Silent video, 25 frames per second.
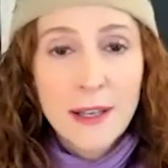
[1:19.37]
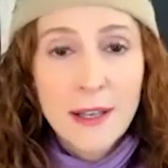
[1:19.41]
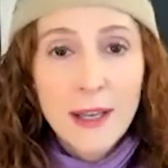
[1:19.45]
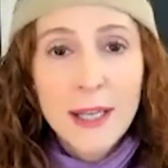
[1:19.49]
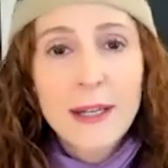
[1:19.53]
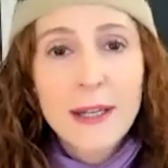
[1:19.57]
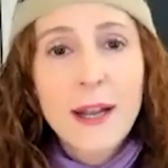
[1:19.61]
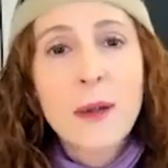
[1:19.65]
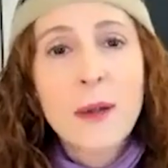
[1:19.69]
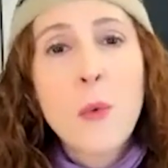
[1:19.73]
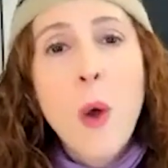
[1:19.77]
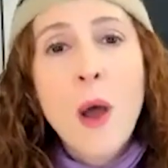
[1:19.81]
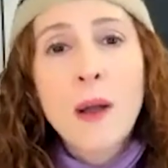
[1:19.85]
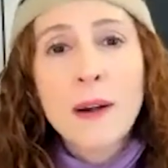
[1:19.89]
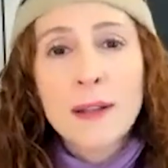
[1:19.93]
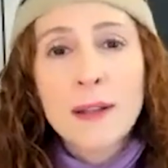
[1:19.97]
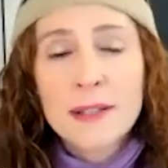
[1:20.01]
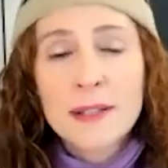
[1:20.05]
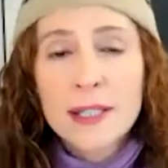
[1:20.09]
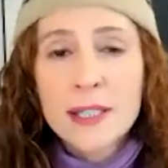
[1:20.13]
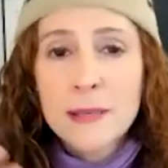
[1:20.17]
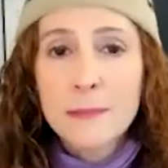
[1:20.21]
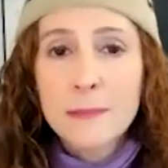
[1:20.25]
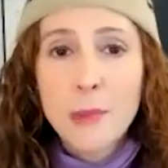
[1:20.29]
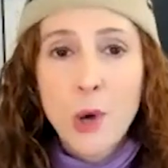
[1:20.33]
And I want
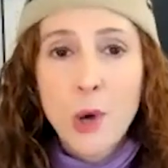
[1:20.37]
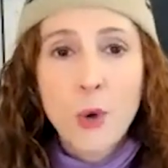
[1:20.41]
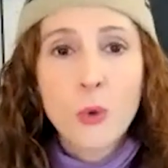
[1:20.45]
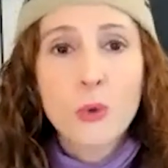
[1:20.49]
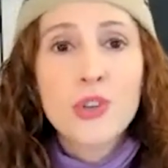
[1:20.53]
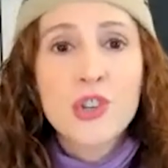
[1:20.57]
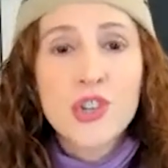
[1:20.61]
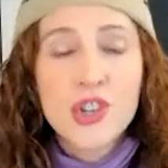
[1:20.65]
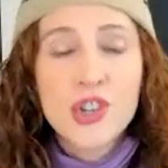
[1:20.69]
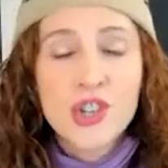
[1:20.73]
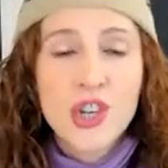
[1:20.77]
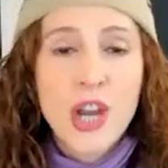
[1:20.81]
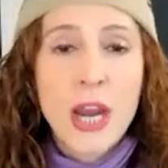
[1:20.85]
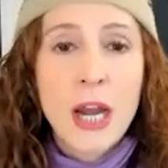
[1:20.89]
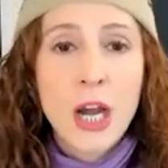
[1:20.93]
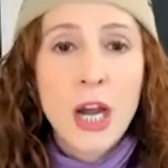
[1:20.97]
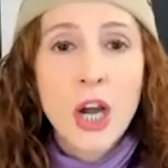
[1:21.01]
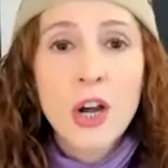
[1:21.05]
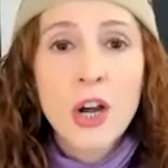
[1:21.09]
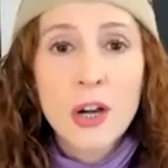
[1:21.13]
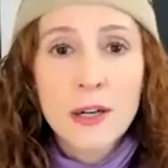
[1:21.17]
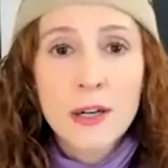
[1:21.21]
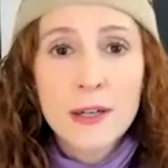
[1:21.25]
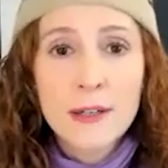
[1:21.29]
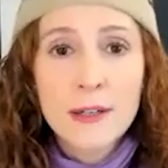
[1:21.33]
us to both
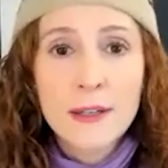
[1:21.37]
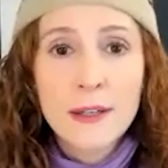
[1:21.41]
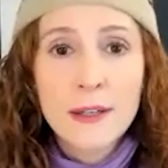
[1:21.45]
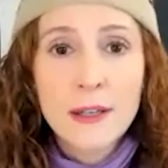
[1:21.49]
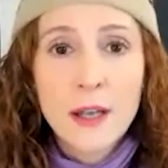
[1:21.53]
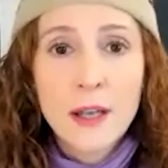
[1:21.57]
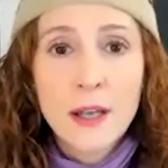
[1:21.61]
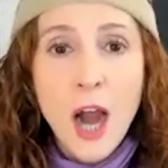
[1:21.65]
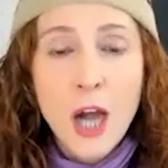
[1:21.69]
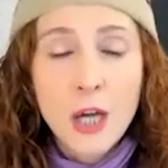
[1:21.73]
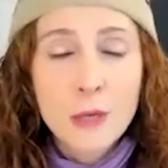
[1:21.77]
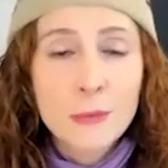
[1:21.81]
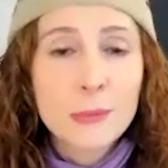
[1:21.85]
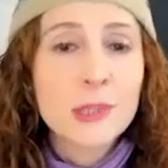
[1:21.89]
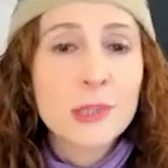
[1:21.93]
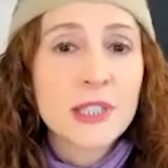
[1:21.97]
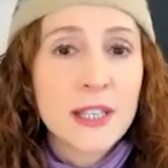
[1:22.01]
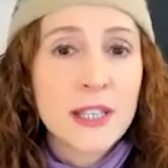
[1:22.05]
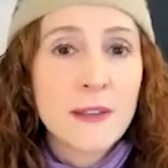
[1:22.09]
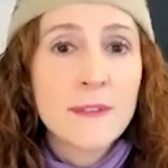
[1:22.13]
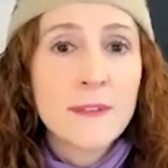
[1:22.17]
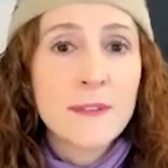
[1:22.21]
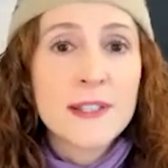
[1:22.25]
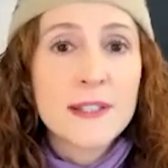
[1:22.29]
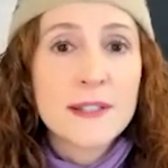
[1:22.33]
share our
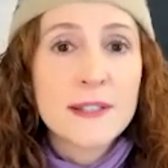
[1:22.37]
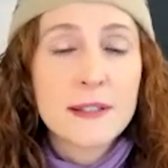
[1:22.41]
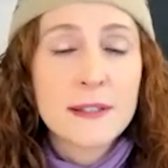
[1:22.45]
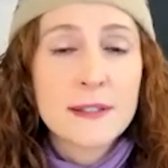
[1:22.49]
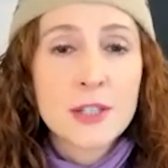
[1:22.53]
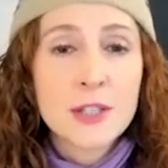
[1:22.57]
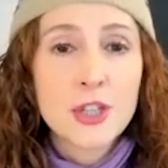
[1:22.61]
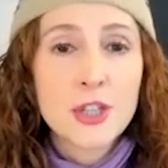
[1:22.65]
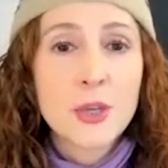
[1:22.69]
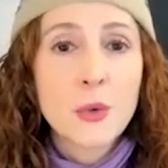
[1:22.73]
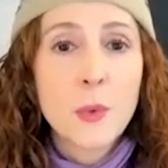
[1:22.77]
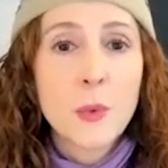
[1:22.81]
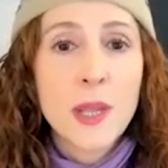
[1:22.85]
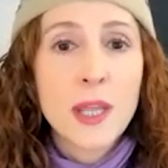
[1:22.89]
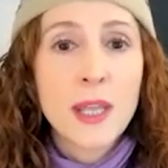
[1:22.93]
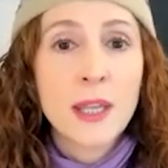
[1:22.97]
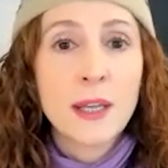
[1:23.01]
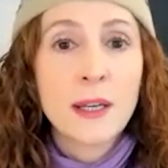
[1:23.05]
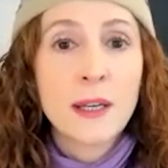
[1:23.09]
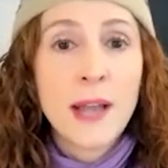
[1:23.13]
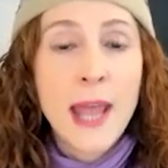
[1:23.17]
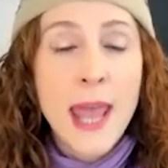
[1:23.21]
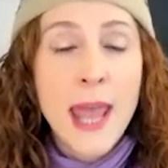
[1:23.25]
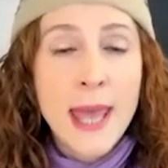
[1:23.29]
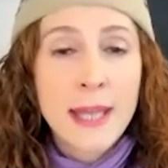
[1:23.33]
beliefs so that we
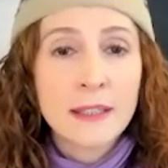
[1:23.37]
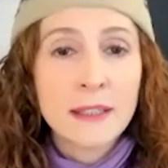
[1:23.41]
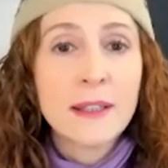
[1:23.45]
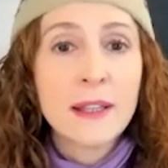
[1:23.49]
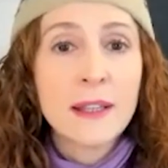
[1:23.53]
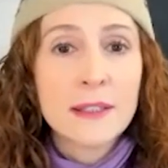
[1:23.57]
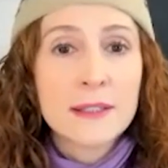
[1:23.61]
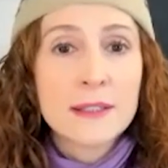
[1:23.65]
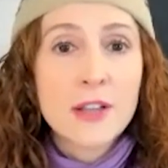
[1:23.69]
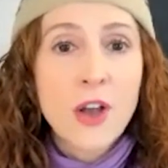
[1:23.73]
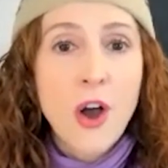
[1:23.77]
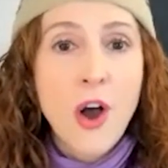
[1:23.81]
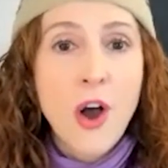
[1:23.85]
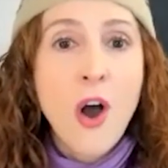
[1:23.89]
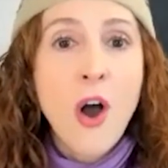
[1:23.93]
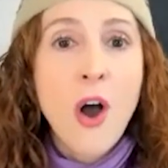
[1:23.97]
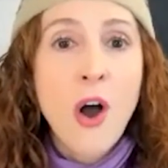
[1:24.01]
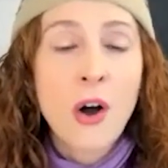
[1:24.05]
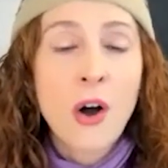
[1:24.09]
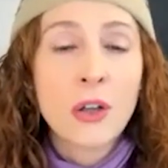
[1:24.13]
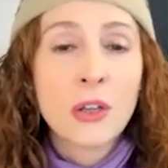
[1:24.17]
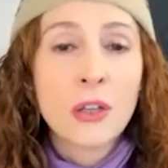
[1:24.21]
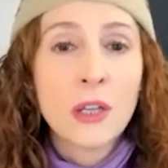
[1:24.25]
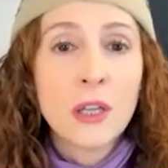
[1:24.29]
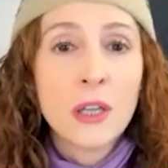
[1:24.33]
can end this
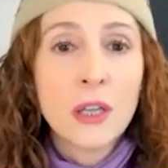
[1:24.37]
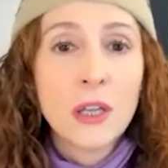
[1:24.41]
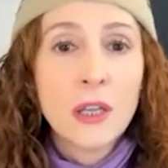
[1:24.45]
call